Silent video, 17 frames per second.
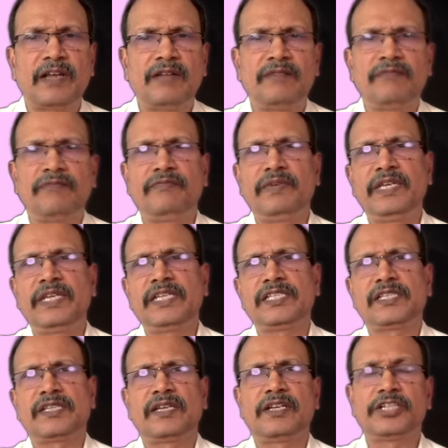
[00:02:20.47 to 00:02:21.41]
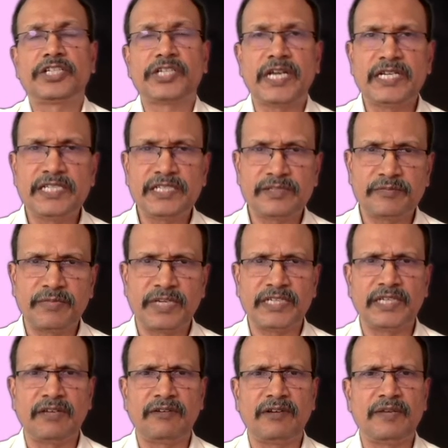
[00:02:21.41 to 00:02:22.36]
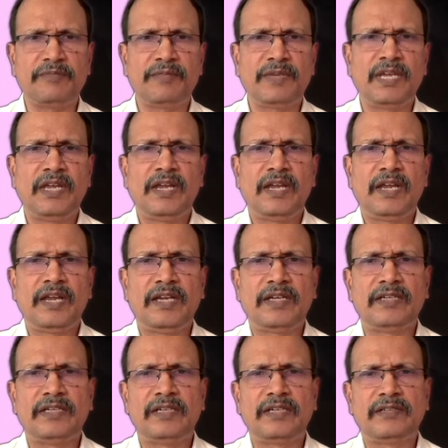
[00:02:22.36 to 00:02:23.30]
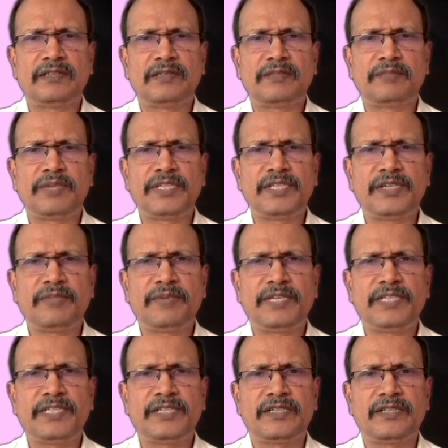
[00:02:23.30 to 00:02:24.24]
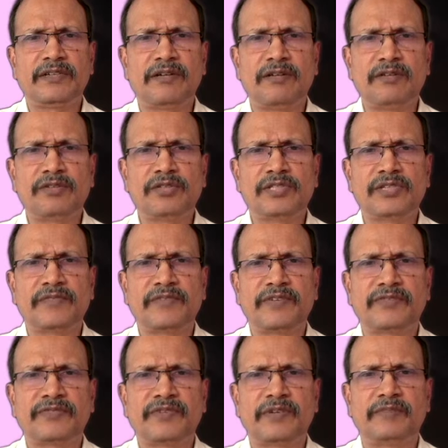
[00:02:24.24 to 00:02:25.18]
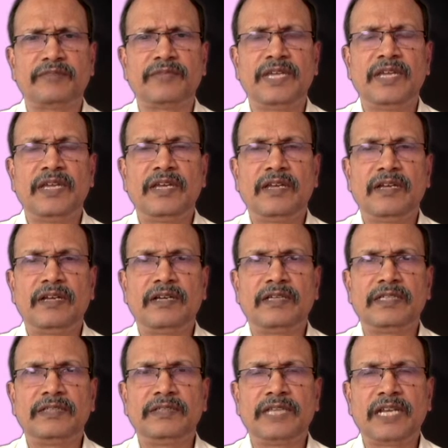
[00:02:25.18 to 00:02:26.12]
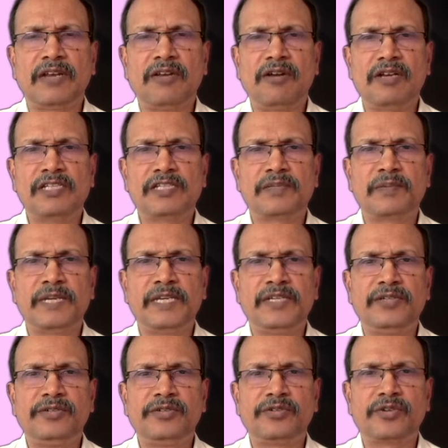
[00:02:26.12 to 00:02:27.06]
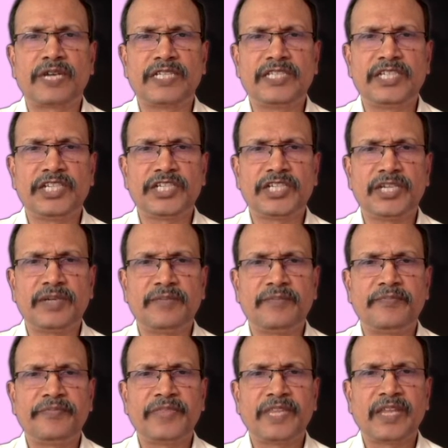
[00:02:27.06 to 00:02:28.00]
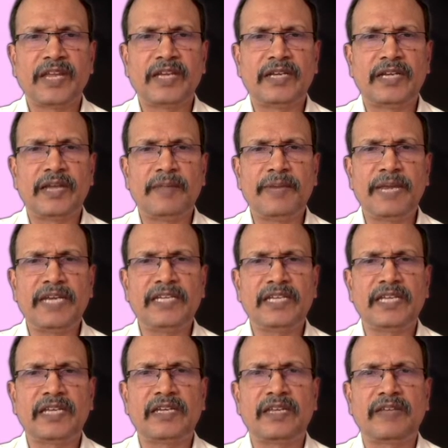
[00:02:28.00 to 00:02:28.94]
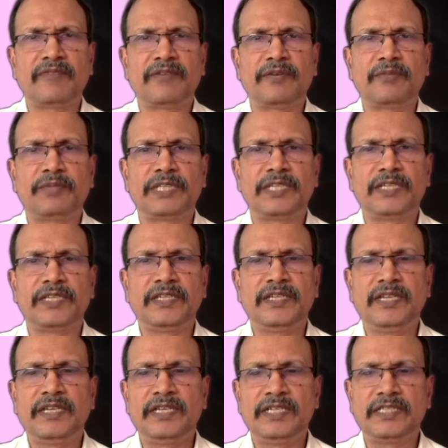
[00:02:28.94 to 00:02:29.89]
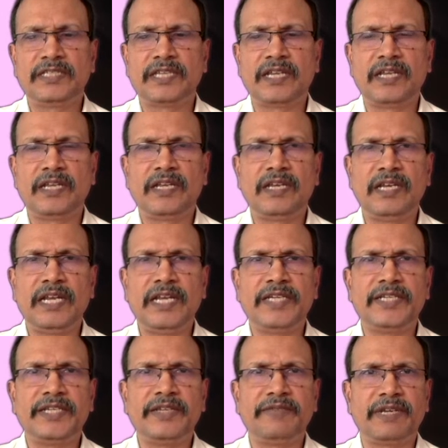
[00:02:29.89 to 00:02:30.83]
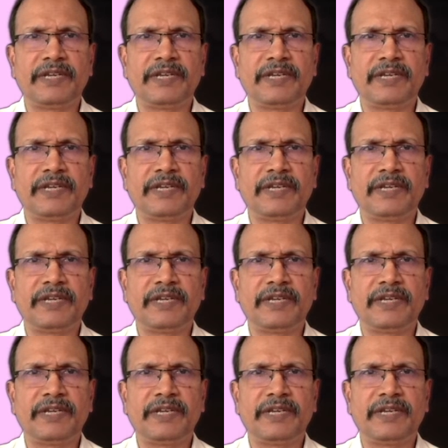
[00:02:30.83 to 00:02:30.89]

venous shunts may develop, and the patient also suffers from enlarged spleen due to congestion, and hepatic encephalopathy is a late event.